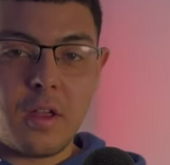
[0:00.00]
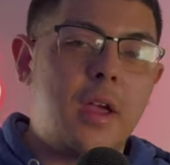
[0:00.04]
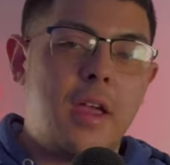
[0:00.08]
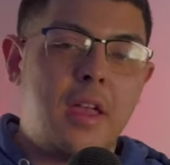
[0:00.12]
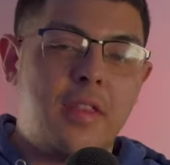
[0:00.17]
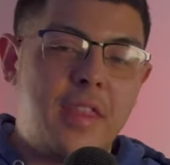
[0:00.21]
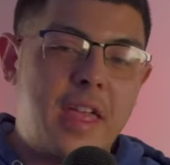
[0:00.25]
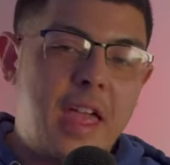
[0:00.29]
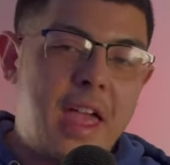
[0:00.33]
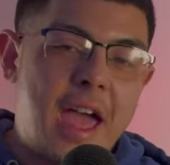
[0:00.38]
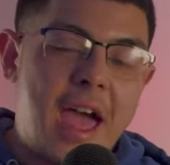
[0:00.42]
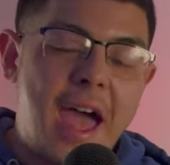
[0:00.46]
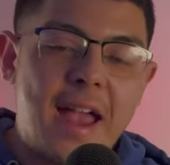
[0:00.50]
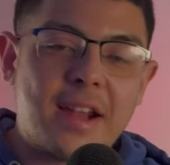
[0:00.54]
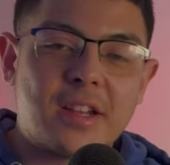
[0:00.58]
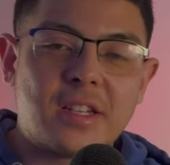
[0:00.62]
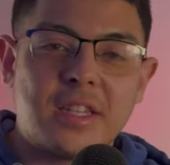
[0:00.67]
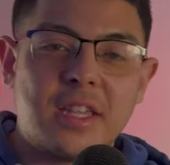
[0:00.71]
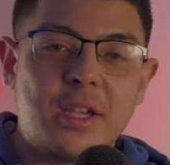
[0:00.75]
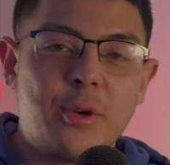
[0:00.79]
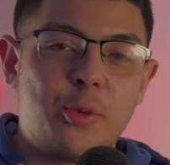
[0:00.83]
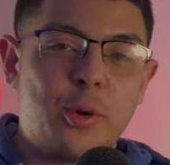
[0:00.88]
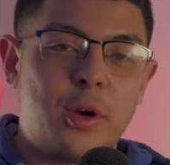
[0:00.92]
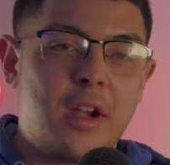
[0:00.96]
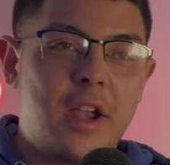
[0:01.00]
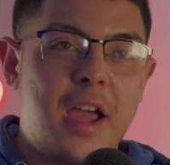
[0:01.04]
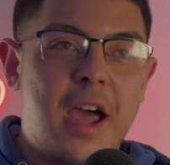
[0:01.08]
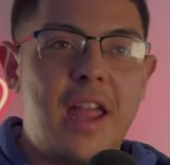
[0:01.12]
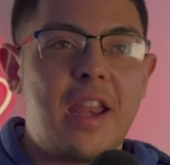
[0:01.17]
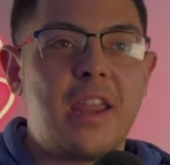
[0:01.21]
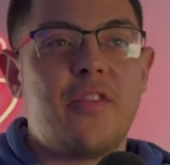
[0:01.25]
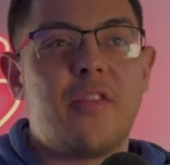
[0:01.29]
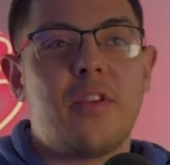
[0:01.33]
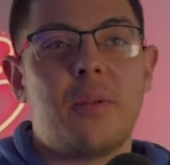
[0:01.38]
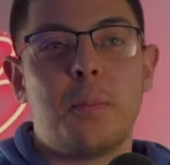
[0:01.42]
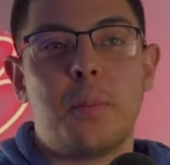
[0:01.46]
And they actually were
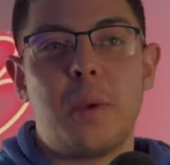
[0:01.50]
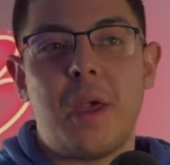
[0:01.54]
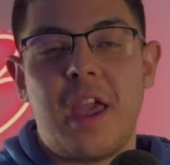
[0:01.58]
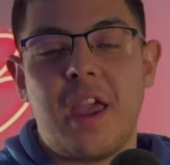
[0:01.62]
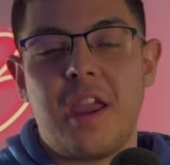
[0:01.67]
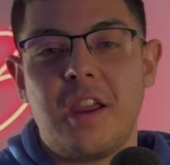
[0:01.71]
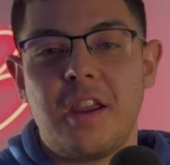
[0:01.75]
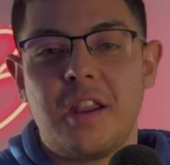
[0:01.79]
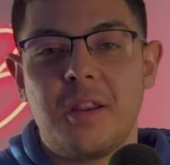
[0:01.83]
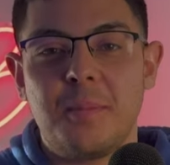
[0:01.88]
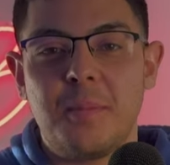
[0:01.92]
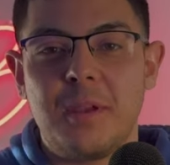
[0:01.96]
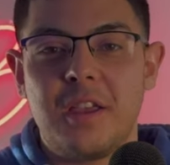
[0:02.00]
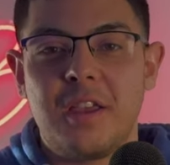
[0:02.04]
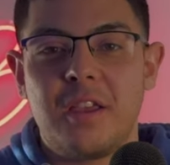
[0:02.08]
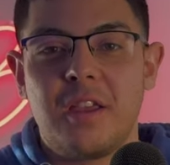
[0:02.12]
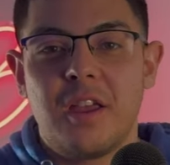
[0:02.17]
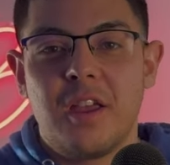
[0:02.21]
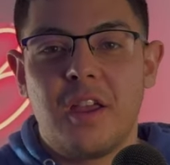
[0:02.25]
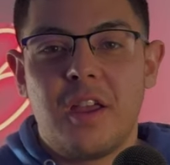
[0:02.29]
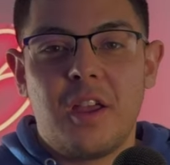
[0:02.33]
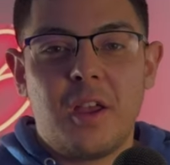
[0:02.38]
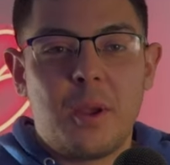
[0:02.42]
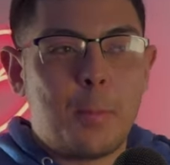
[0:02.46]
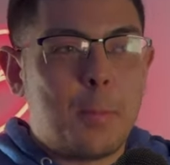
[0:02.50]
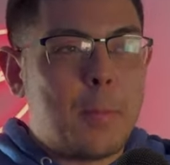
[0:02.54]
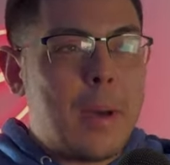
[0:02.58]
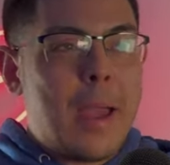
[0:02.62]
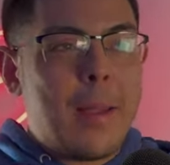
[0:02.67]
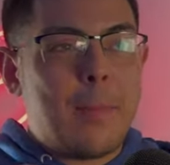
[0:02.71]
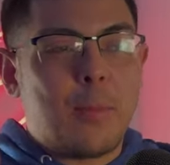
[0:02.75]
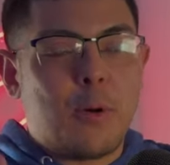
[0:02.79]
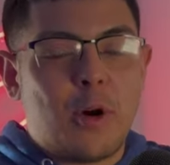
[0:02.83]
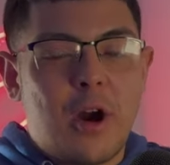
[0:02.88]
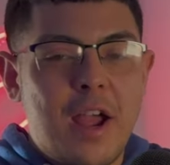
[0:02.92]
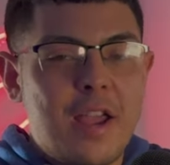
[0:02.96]
not even paying me
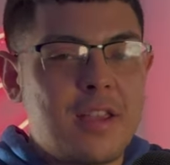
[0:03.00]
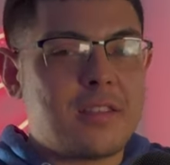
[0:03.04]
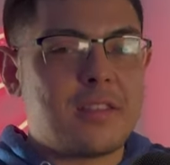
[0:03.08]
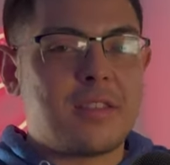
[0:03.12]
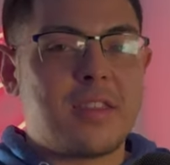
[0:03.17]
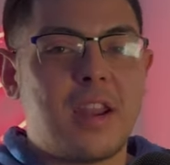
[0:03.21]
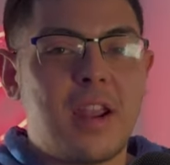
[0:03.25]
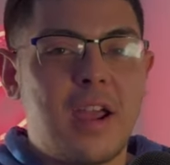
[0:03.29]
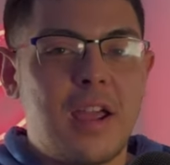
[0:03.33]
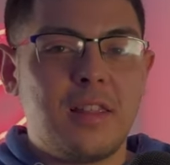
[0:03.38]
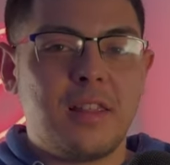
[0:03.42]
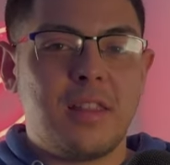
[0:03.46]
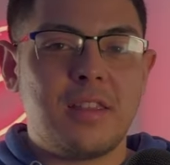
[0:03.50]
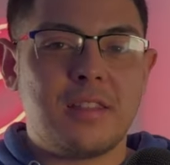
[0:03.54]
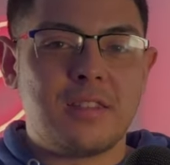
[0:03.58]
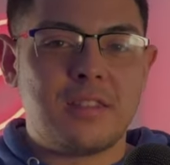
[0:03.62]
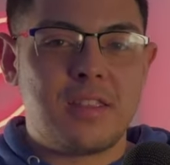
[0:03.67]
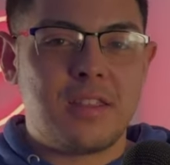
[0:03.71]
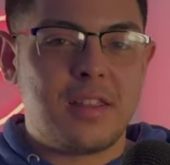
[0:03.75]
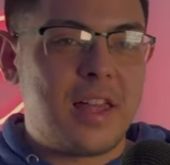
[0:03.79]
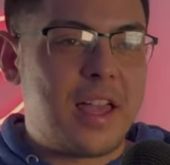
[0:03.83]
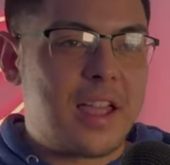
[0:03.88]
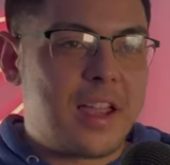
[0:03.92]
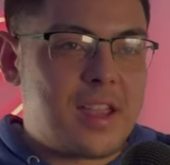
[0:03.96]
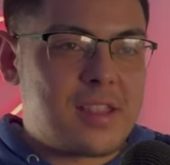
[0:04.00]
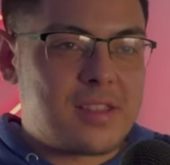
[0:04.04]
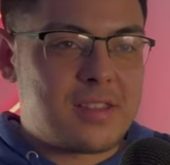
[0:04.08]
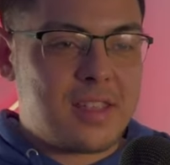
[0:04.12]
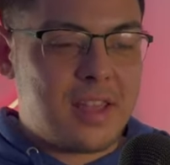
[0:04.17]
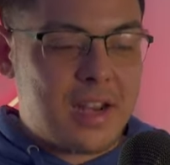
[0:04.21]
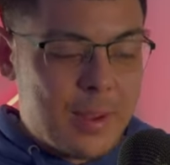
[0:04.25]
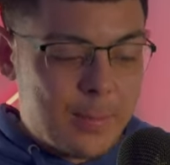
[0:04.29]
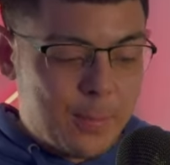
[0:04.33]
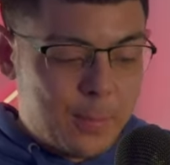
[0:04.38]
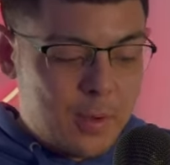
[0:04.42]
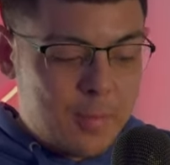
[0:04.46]
my price that I listed. Like I
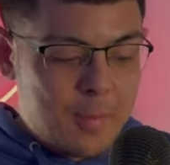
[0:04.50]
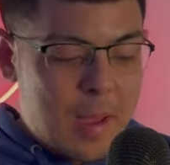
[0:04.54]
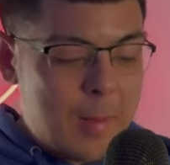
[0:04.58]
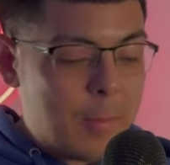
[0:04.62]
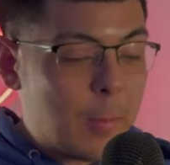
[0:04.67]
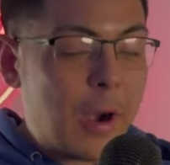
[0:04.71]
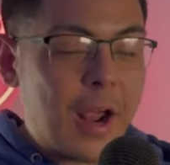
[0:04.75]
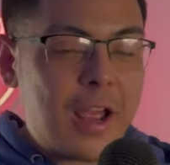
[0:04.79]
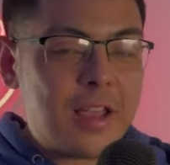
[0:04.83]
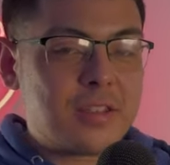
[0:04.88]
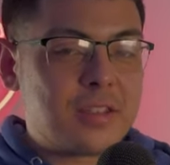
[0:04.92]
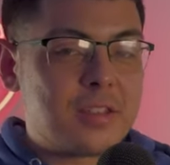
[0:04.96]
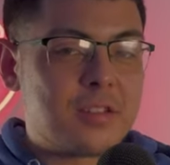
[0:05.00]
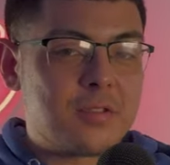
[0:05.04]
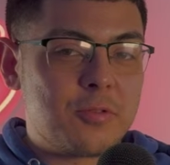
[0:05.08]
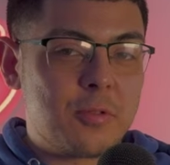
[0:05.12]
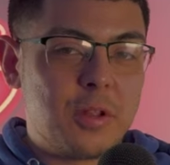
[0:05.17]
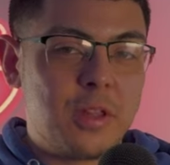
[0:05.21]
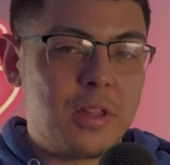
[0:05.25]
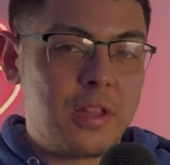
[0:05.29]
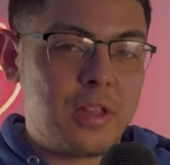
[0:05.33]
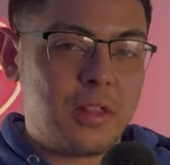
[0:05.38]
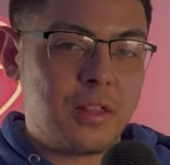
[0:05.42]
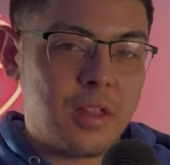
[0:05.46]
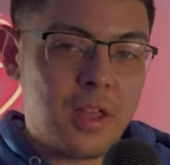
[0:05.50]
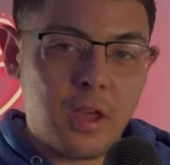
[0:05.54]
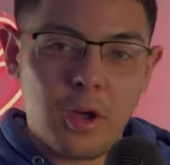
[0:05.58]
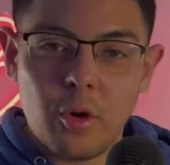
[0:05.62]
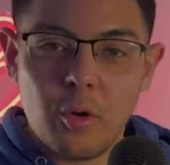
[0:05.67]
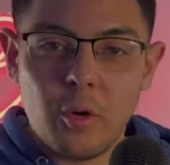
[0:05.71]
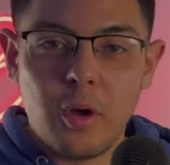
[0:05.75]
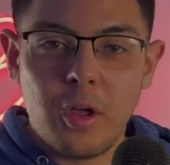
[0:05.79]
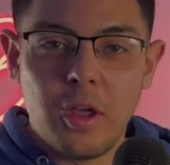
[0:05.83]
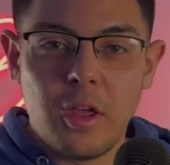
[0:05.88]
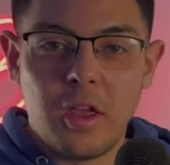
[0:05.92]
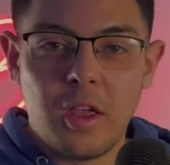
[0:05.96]
said, I put my prices really
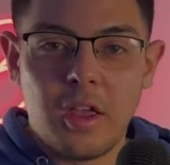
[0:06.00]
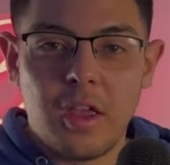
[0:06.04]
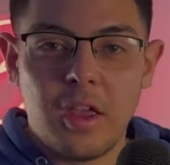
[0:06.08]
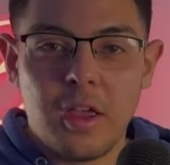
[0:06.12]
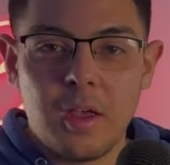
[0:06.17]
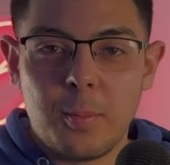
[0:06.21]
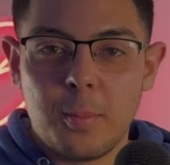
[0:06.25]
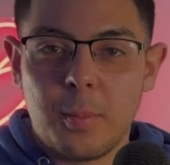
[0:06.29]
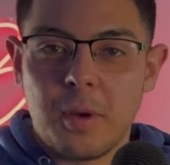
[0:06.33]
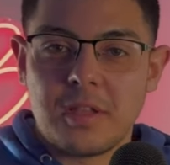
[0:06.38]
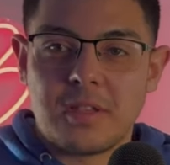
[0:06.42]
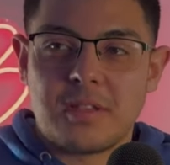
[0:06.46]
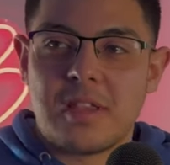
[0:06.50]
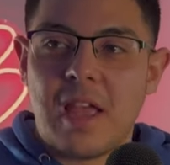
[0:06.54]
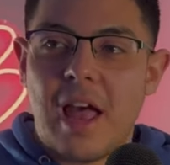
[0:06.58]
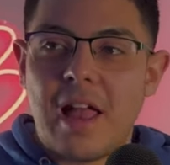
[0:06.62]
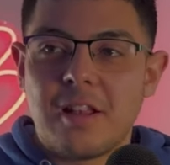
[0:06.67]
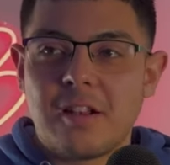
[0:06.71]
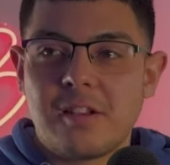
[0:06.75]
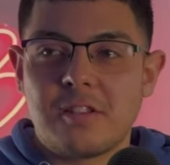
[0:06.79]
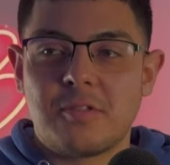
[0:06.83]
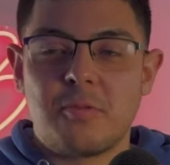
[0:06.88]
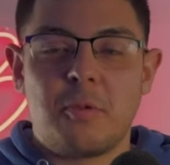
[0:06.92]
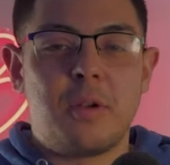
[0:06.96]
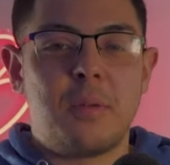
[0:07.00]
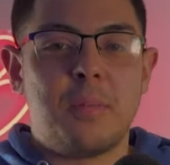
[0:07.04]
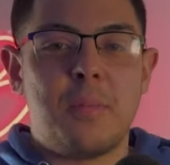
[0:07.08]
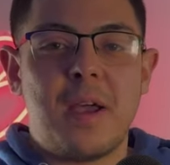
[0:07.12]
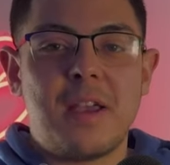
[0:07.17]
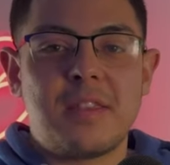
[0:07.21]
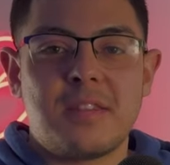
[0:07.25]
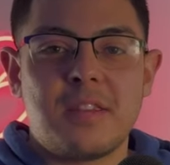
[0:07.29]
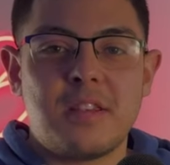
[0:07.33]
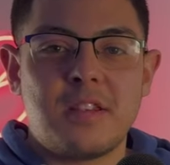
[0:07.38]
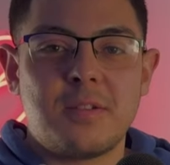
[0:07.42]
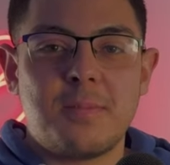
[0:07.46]
low, but sellers would
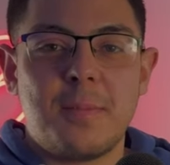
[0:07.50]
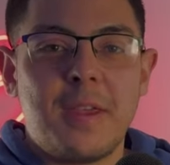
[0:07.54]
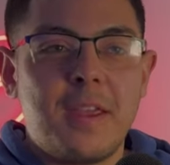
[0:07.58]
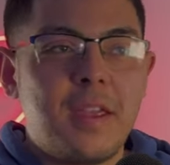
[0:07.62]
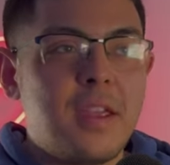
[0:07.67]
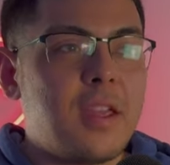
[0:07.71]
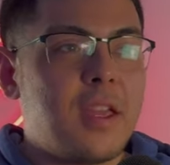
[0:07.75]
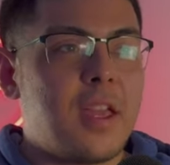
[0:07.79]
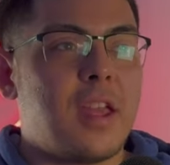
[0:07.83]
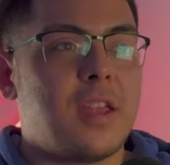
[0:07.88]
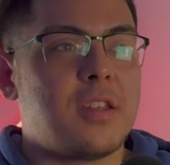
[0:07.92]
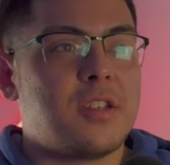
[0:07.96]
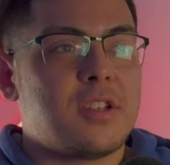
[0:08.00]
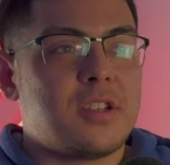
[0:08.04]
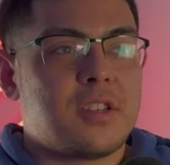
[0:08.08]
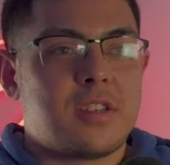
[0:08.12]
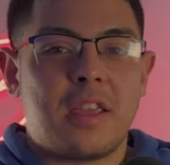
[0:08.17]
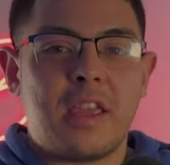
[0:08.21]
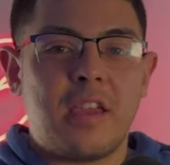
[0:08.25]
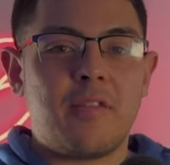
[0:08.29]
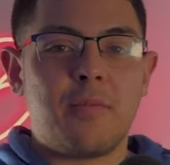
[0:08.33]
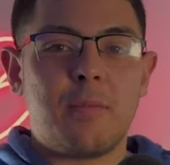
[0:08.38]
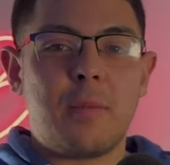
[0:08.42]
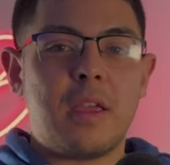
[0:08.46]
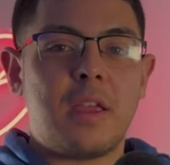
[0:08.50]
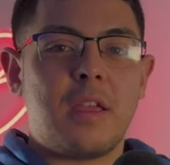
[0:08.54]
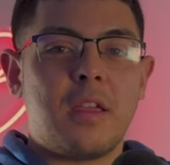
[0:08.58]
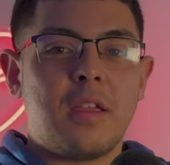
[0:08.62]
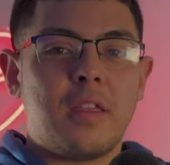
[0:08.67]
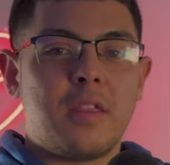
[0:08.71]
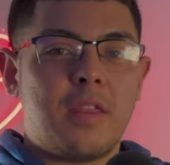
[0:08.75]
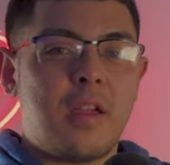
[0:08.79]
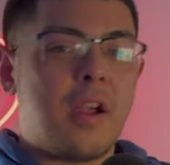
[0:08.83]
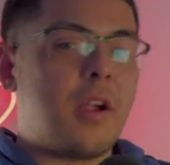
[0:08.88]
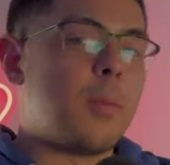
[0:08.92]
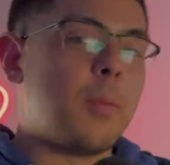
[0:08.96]
message me and just give
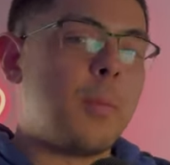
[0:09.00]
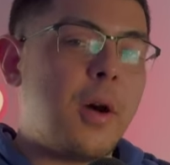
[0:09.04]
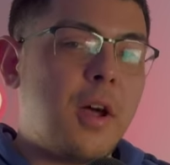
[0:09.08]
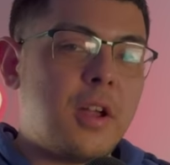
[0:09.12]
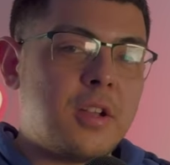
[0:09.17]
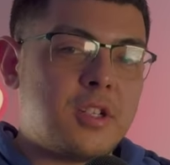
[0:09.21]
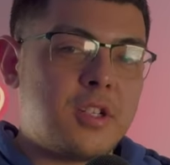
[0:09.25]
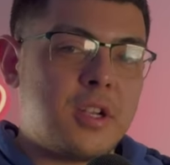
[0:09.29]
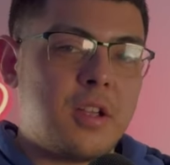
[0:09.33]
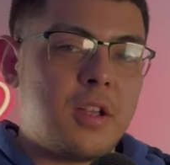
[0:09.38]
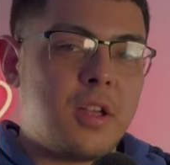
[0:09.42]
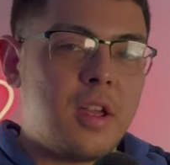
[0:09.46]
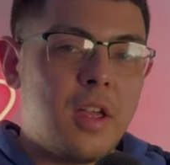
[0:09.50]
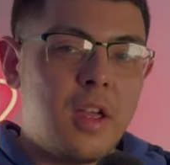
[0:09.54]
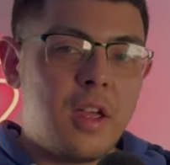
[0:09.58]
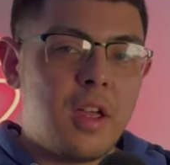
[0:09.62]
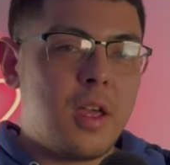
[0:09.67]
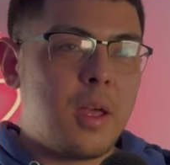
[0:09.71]
me their budget.